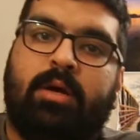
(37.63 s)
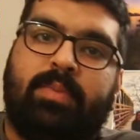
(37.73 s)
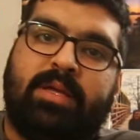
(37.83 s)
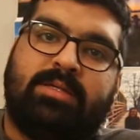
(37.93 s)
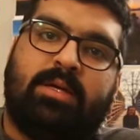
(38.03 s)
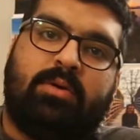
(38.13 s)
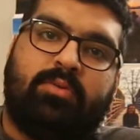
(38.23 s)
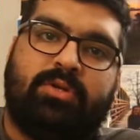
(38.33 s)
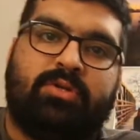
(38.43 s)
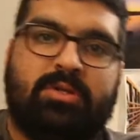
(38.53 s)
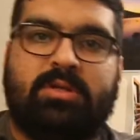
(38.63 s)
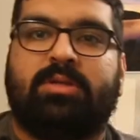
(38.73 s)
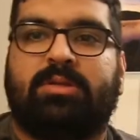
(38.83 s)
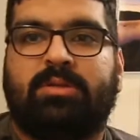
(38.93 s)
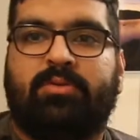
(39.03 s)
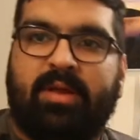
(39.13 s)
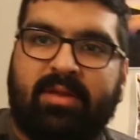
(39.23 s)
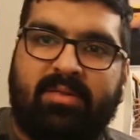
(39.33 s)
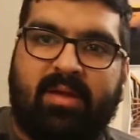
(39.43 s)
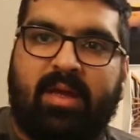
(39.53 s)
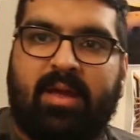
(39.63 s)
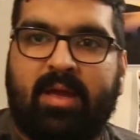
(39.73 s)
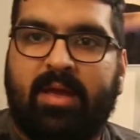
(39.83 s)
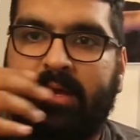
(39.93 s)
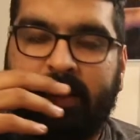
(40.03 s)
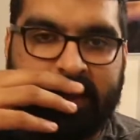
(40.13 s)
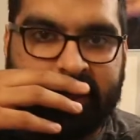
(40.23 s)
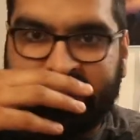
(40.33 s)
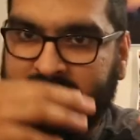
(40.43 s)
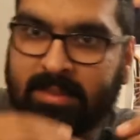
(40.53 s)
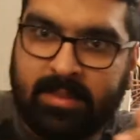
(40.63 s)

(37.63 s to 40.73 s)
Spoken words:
pizza, which is very thick and it's